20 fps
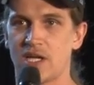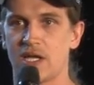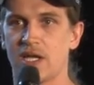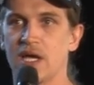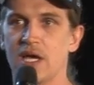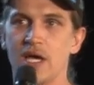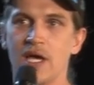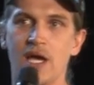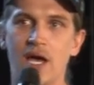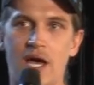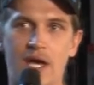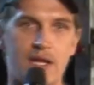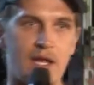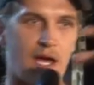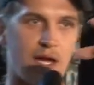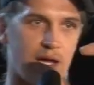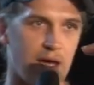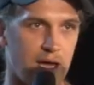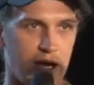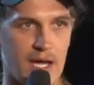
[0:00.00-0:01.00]
and, and
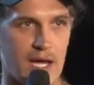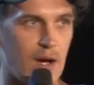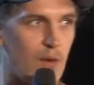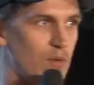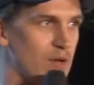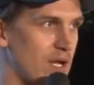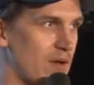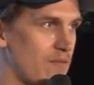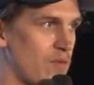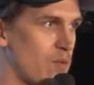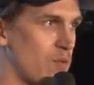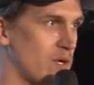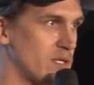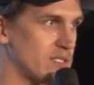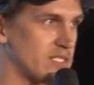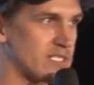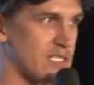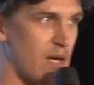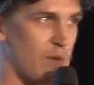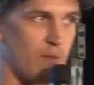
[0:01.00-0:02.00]
I hang out with
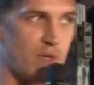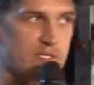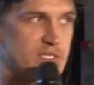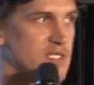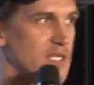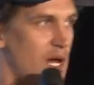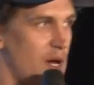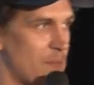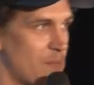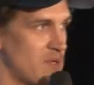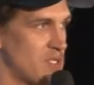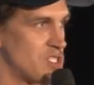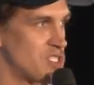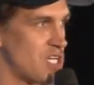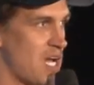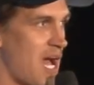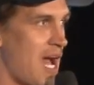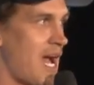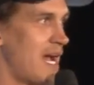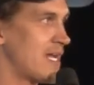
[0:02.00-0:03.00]
everyone, say what's up and
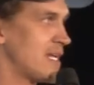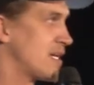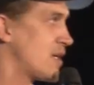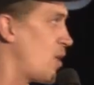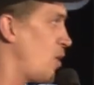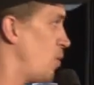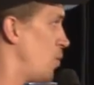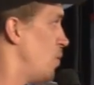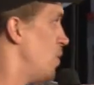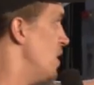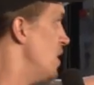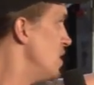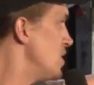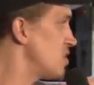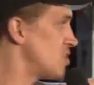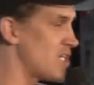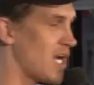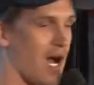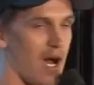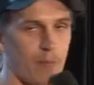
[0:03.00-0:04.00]
chat and go
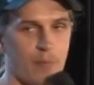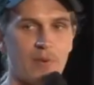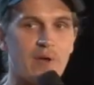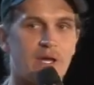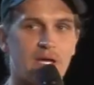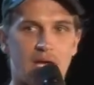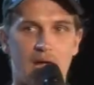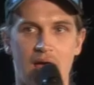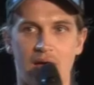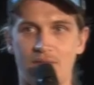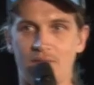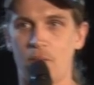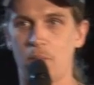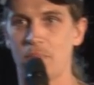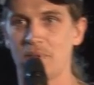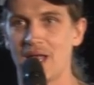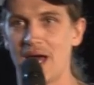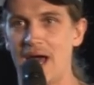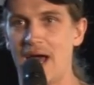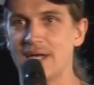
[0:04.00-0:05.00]
shopping and I have a
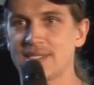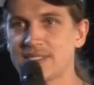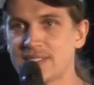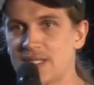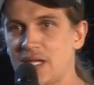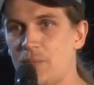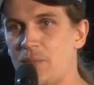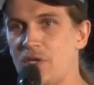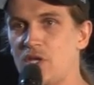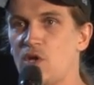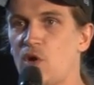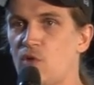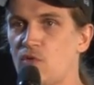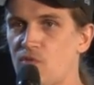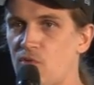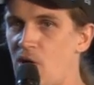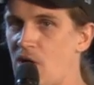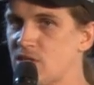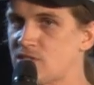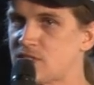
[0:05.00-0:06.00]
blast and I'm in no
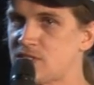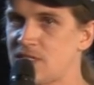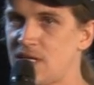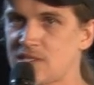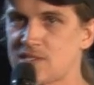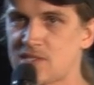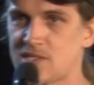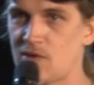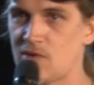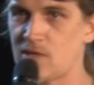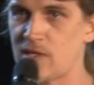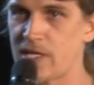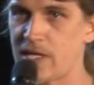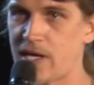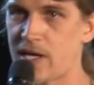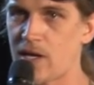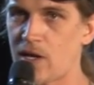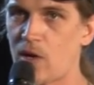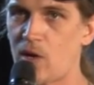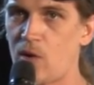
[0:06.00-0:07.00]
rush necessarily
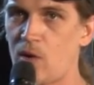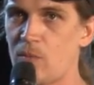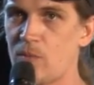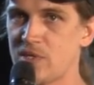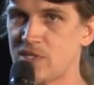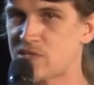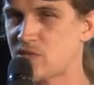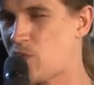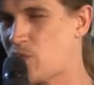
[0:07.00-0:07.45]
to get home. It's